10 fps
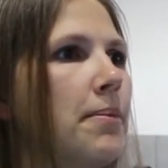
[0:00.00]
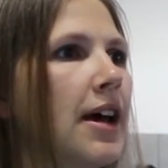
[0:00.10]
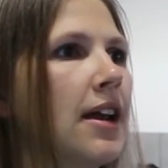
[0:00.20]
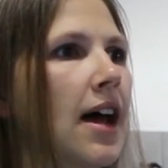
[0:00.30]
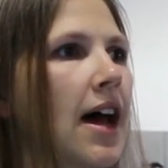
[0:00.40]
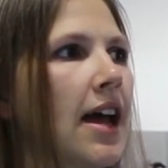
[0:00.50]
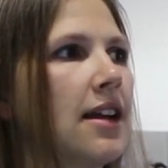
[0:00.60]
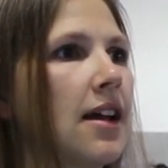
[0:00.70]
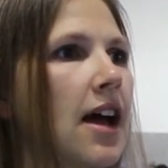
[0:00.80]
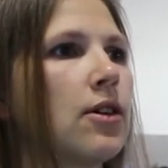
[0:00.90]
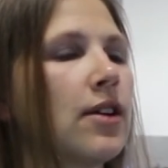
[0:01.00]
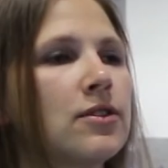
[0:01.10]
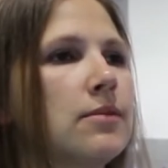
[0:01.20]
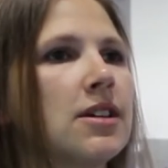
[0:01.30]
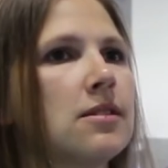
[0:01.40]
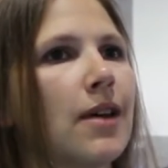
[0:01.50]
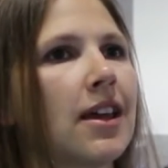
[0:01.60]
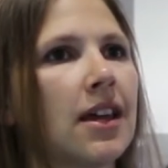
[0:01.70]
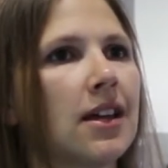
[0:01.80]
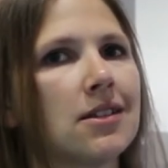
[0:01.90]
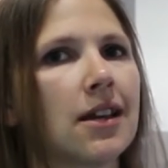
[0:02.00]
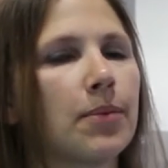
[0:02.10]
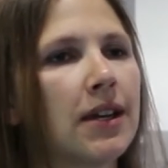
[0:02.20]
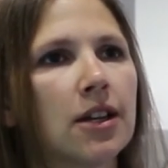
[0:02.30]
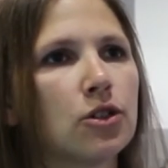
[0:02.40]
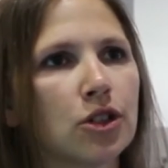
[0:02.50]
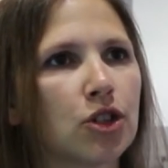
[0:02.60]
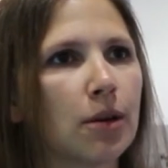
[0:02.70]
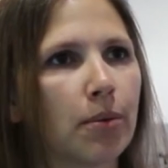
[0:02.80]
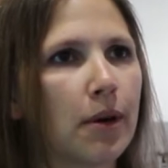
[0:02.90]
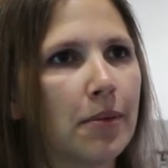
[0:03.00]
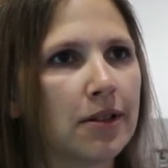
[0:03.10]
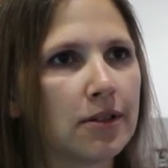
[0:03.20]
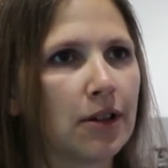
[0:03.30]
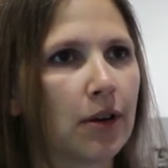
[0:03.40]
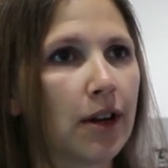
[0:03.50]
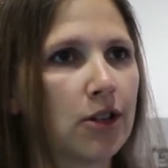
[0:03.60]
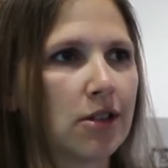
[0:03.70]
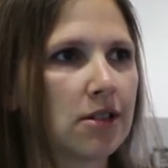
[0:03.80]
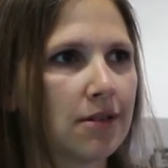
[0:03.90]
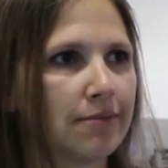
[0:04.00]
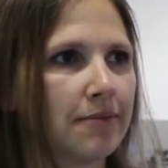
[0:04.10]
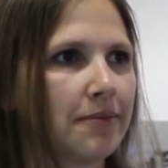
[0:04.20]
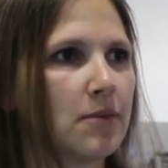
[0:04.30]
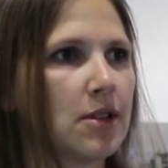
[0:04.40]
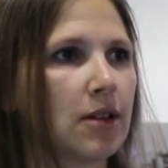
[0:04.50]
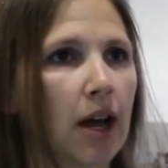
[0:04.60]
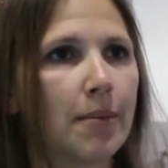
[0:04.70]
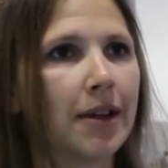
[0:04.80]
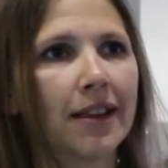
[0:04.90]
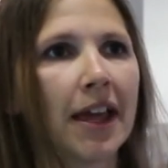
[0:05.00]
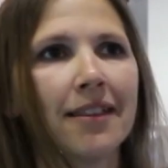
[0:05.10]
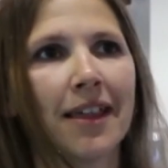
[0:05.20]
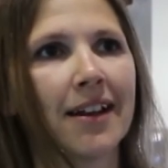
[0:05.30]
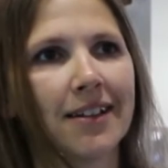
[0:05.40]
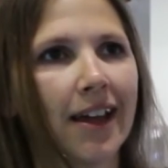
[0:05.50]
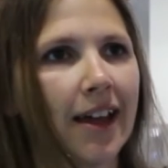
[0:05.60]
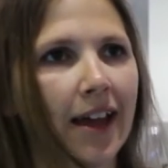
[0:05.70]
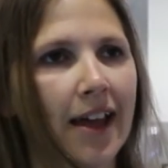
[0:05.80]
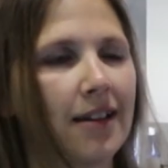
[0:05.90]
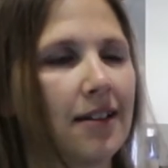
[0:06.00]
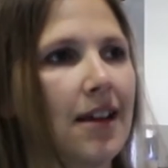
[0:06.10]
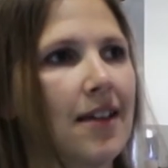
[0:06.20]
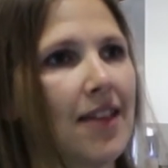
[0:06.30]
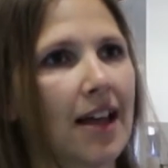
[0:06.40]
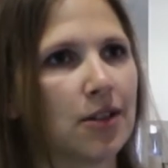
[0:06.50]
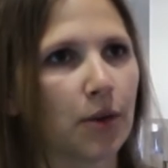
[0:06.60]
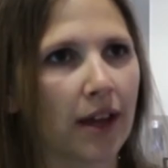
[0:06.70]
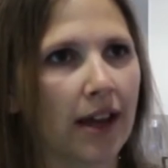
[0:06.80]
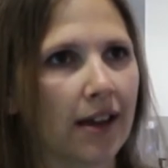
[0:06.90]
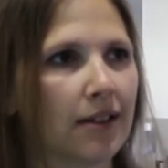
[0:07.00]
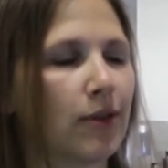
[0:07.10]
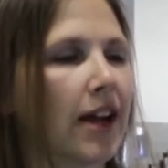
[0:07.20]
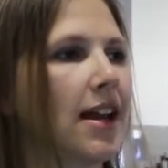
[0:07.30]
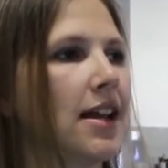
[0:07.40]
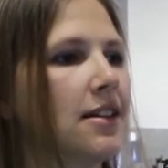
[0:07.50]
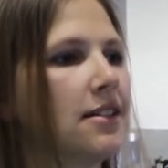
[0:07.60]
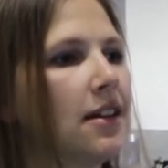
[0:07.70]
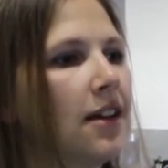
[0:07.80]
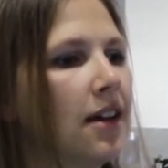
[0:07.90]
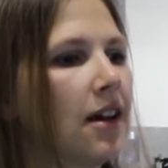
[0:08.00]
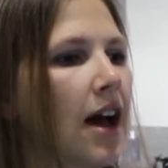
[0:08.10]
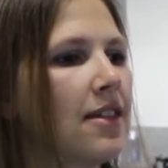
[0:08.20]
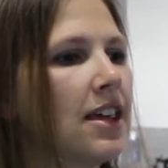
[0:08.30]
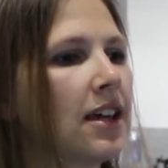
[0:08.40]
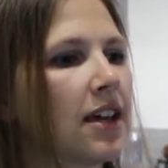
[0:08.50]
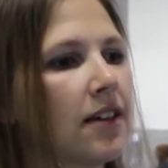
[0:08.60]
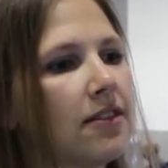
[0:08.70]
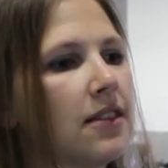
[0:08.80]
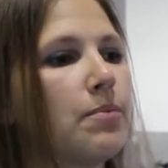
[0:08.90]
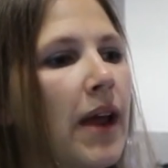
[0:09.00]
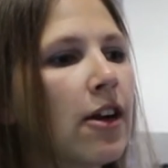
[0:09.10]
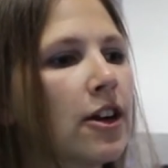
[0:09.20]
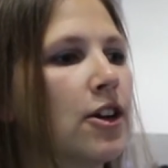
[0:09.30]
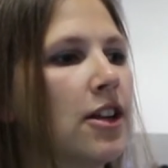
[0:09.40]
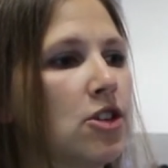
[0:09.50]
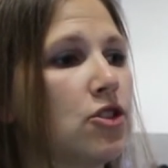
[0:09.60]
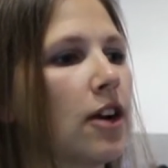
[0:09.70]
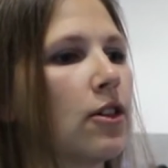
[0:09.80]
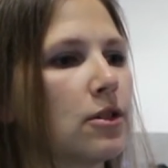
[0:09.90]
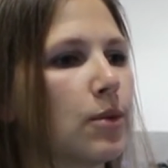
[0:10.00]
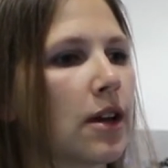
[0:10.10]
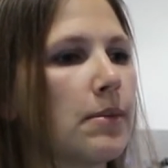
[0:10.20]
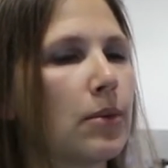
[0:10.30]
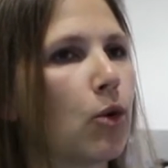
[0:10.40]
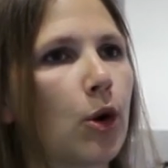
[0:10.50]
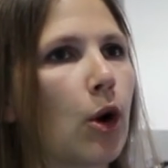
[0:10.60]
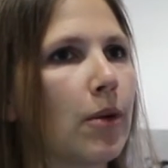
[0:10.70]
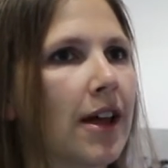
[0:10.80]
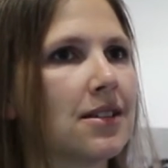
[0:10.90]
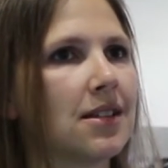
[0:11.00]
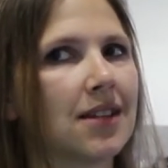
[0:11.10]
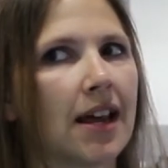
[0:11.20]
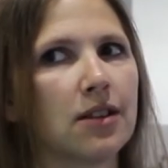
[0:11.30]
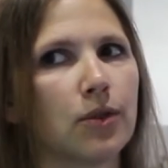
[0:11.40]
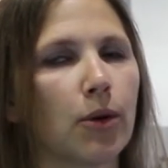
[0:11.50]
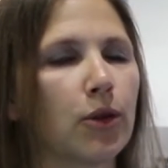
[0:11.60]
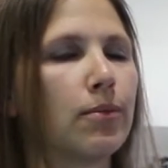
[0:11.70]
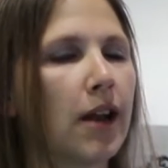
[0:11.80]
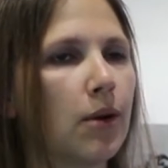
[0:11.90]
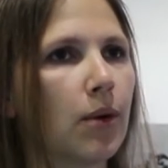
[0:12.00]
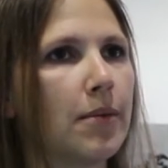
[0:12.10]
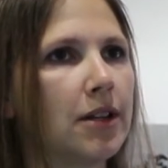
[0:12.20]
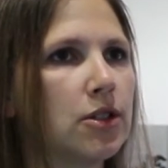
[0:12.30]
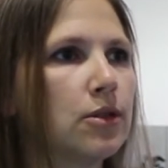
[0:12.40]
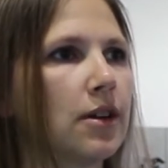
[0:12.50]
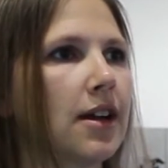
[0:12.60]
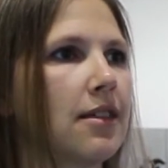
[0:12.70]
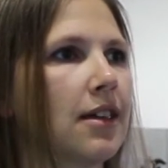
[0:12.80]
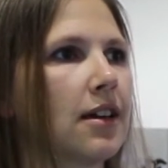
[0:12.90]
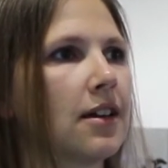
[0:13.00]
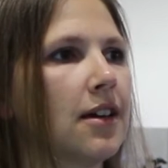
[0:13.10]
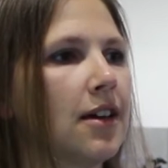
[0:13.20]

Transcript: But I don't have to miss my kids' like pediatrician appointments. I just come in late that day, and that's okay, right? And I think parenthood in general is becoming more normalized in science for both men and women too, and I think